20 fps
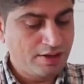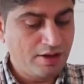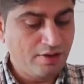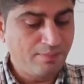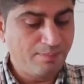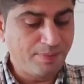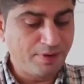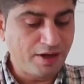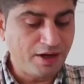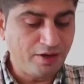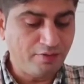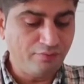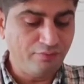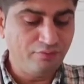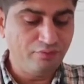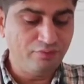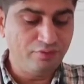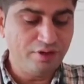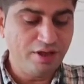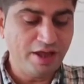Now
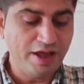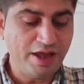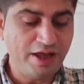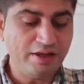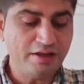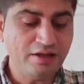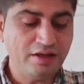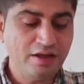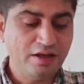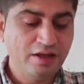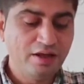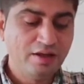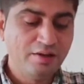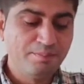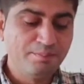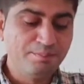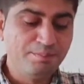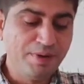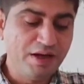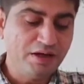Parak Food has
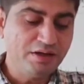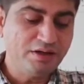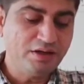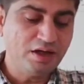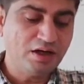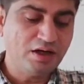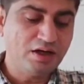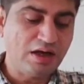built